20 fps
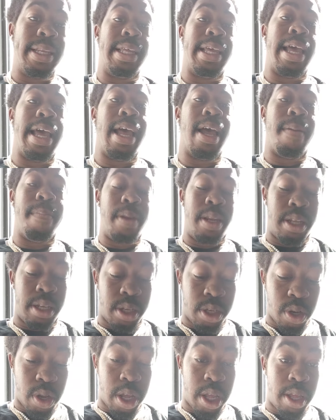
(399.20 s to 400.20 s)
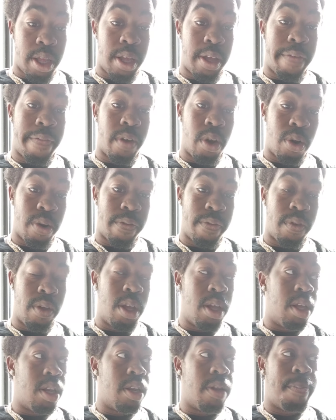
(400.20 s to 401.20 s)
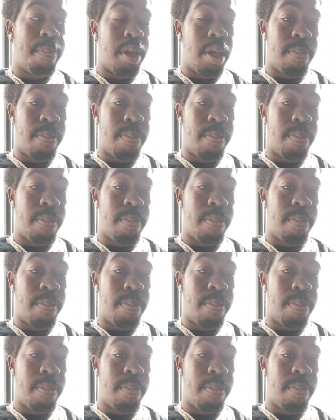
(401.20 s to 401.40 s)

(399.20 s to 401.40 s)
to the inhabitants of earth, the